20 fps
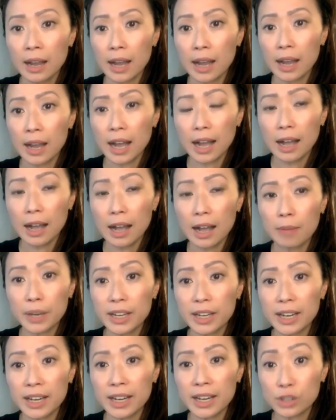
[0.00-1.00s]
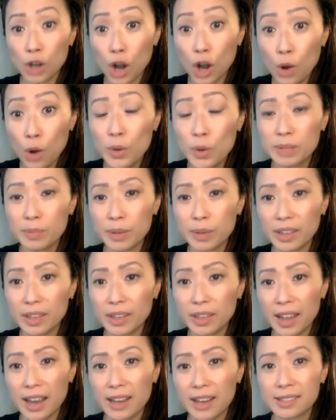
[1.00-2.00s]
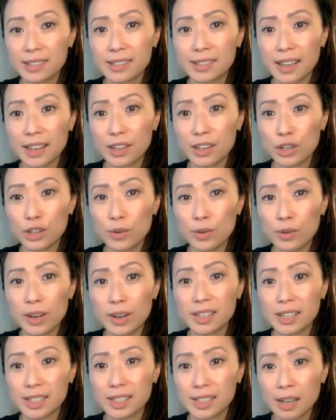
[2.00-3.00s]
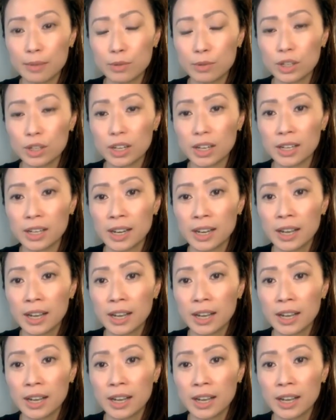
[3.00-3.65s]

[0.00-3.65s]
uh, but it has always been the case that us consumption